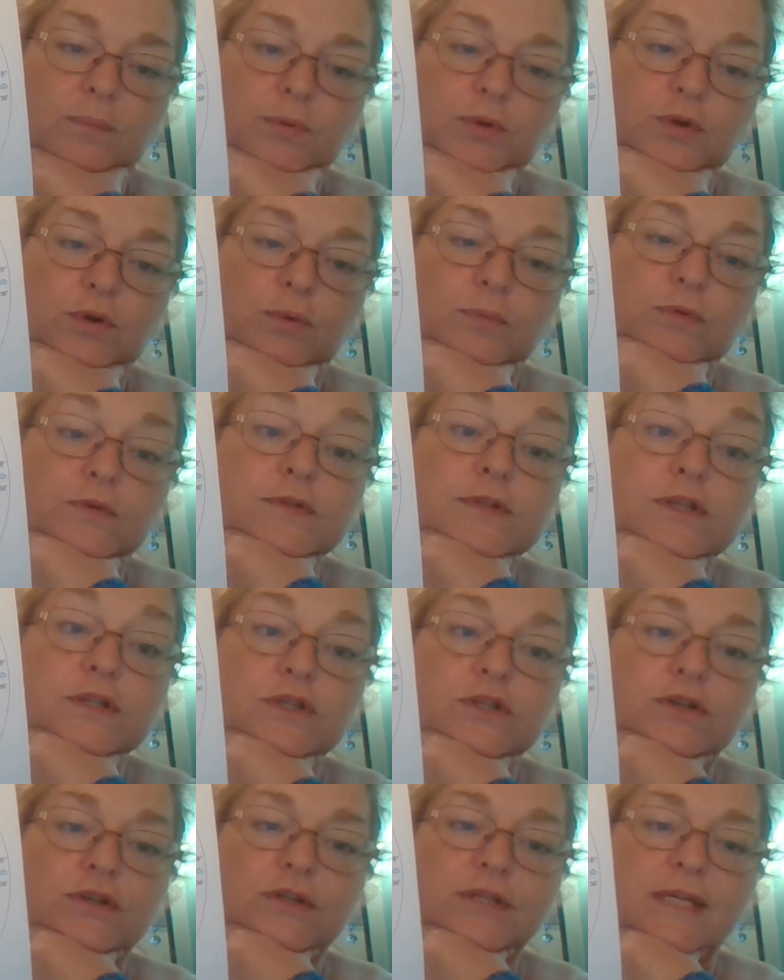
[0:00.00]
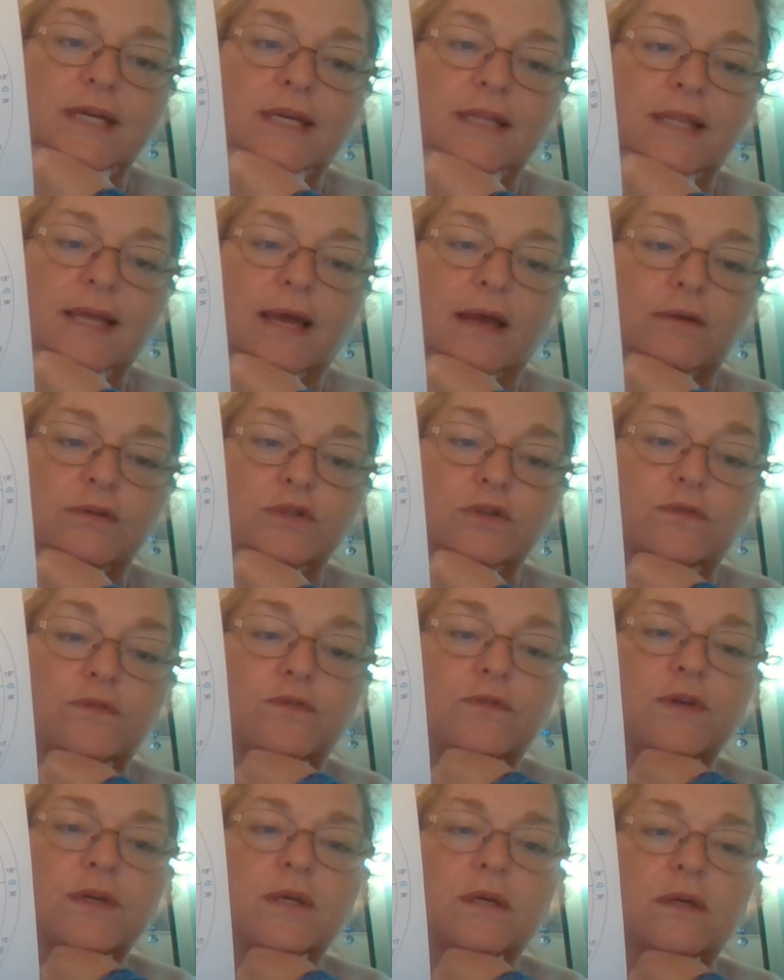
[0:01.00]
Pluto moves into your 10th house. You
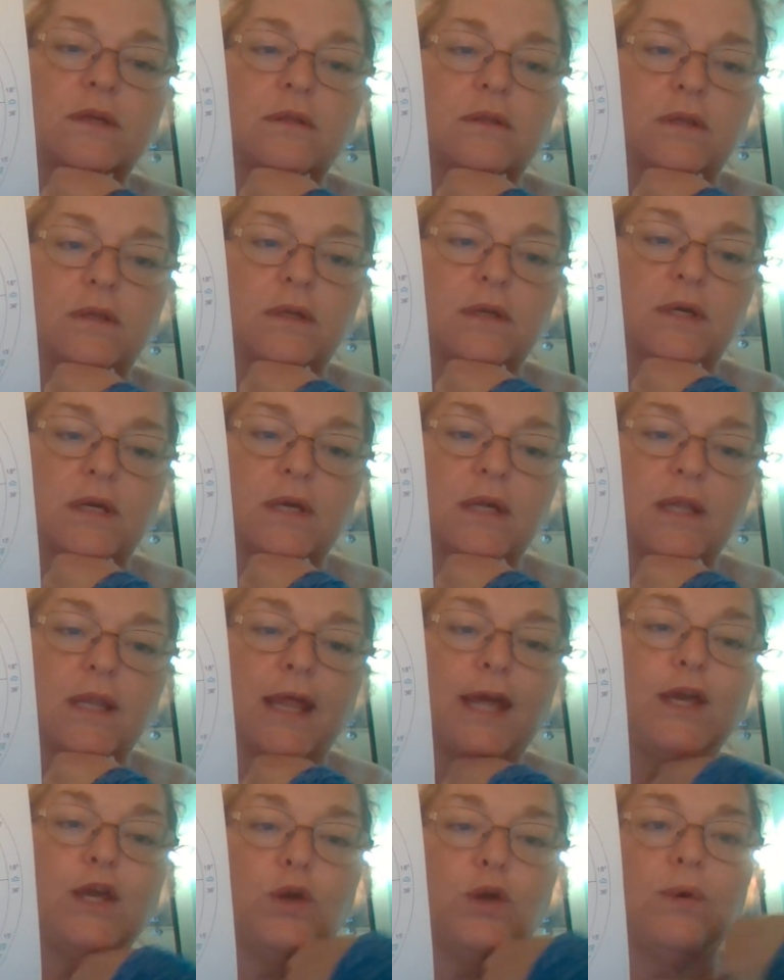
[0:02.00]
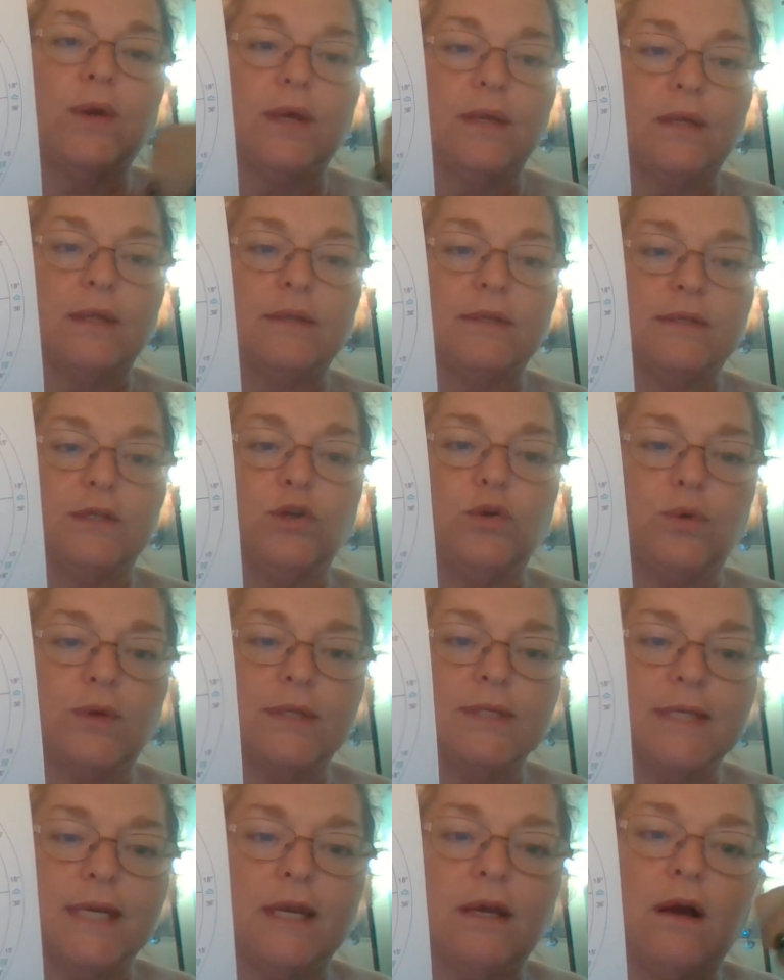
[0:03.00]
feel like you can you
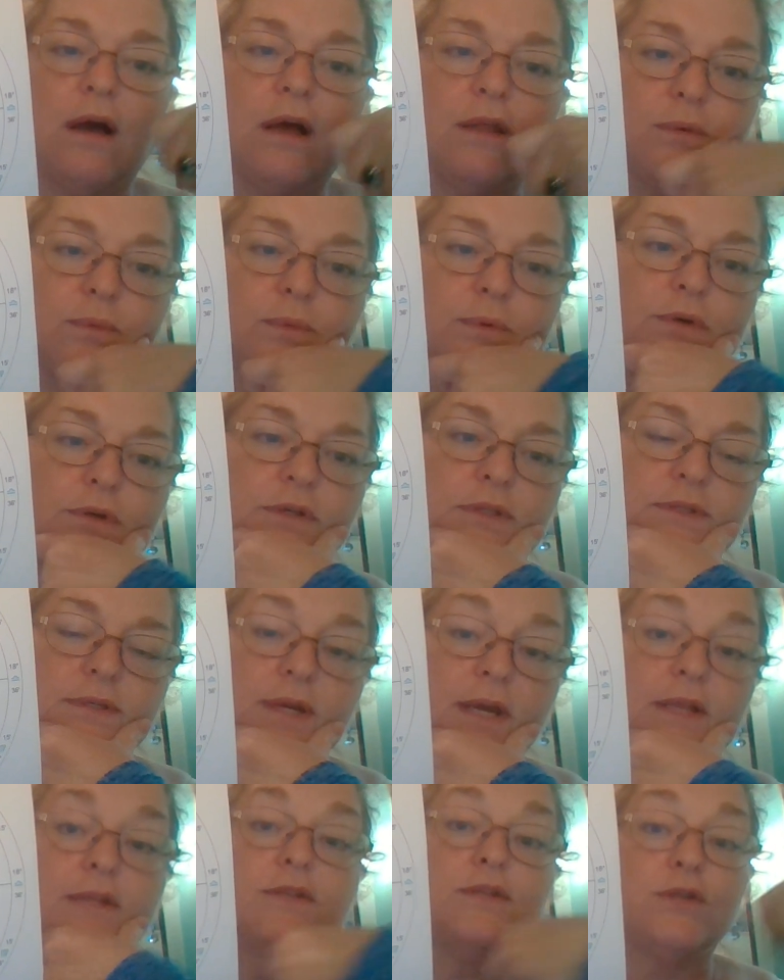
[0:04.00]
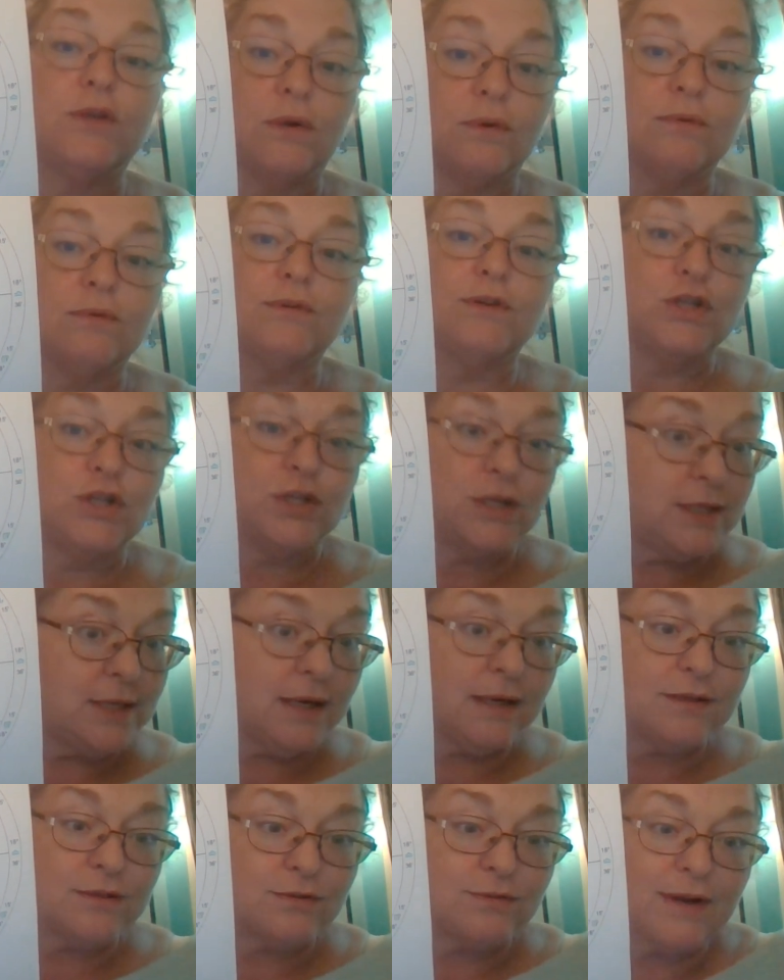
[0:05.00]
can take on the world. And so she
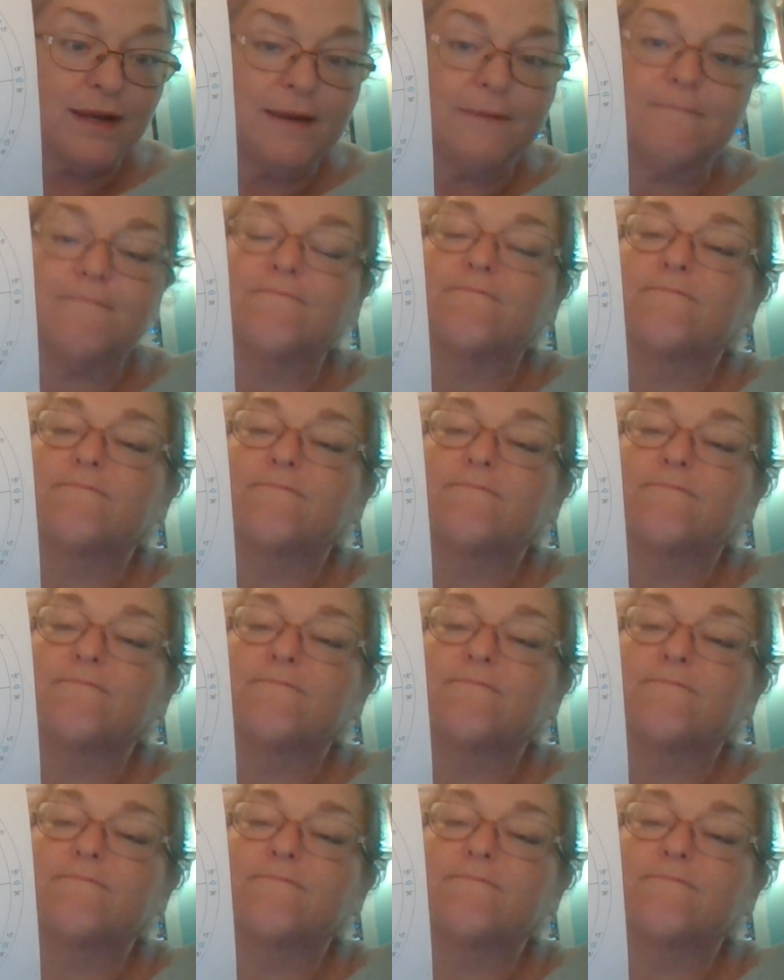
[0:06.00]
does, right?